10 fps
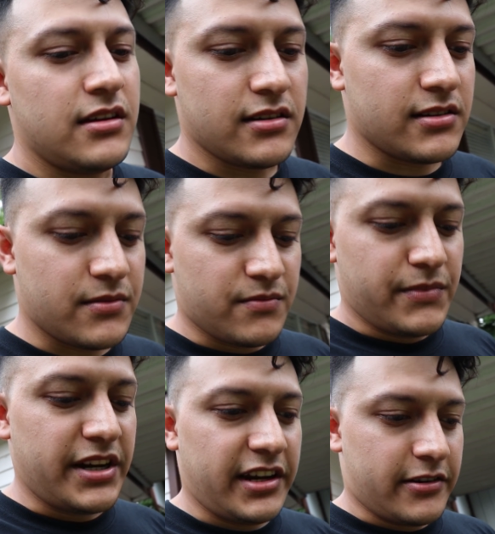
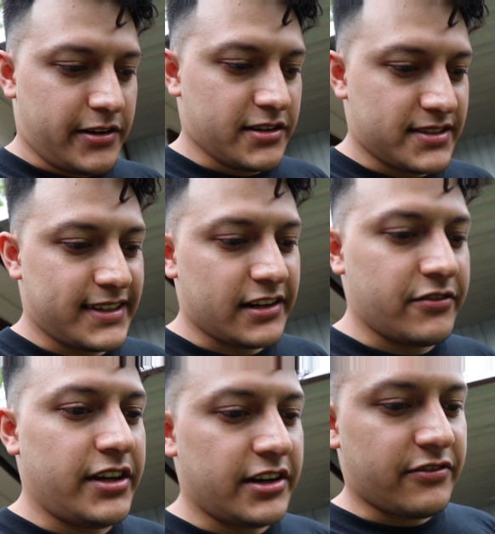many areas that have
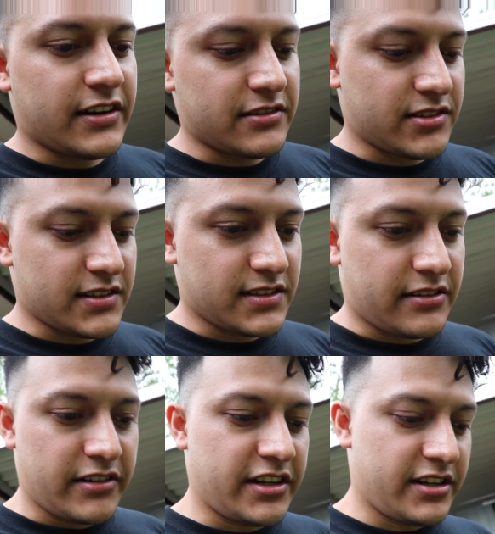E85, so that's
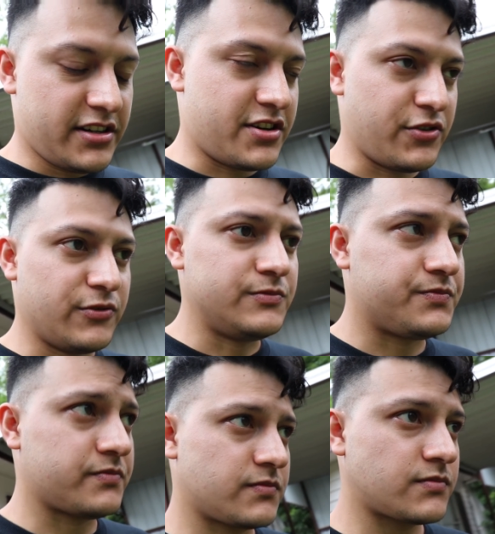not really an issue,
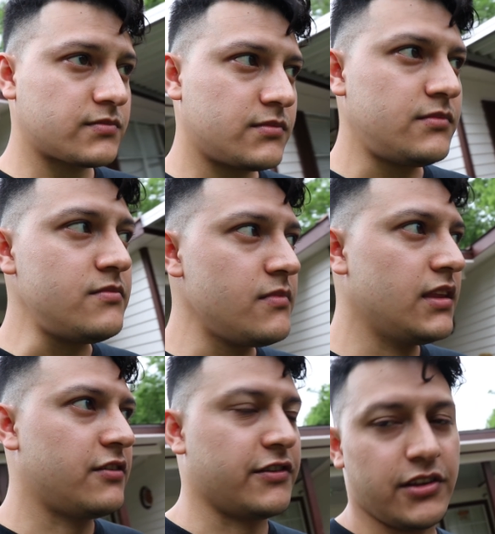
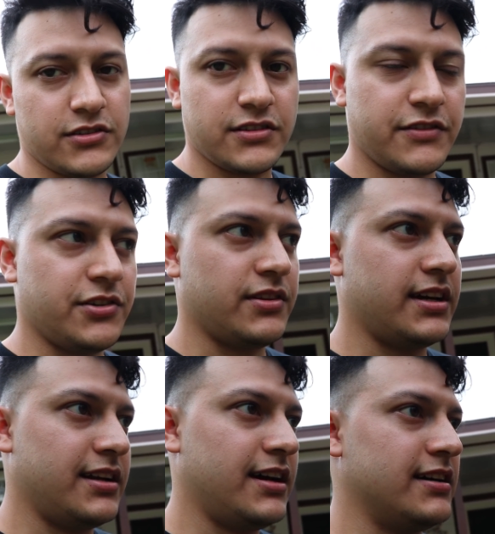for those of you
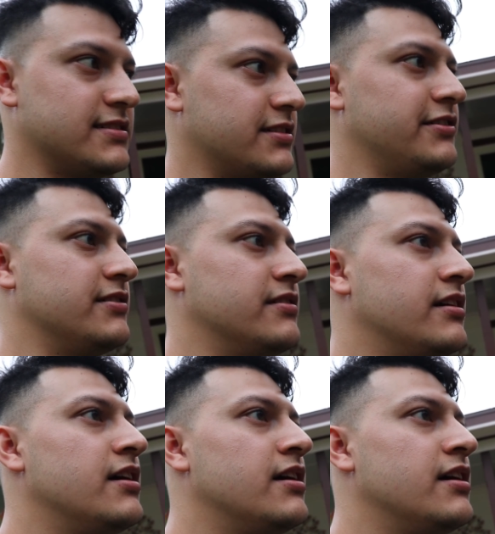that ask, you know.